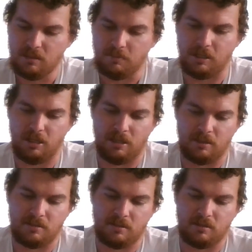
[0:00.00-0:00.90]
But
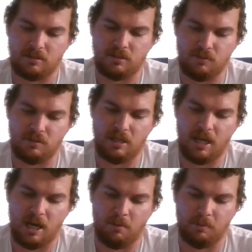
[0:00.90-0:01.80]
yes, Tuesday
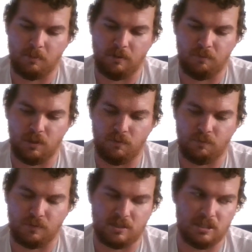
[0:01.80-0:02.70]
album review
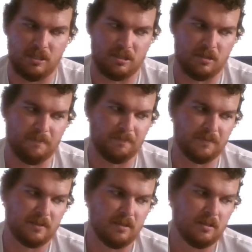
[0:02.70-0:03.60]
for season
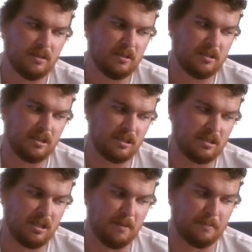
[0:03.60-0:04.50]

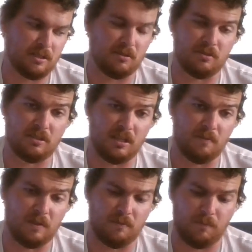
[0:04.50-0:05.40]
6, Episode
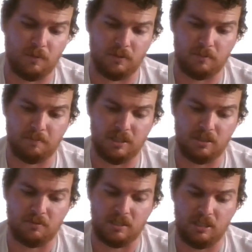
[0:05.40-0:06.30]
7 for
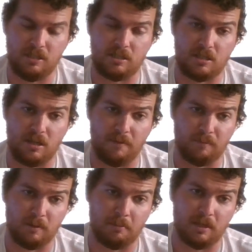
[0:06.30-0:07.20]
POD
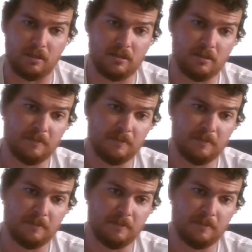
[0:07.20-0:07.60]
Snuff the Punk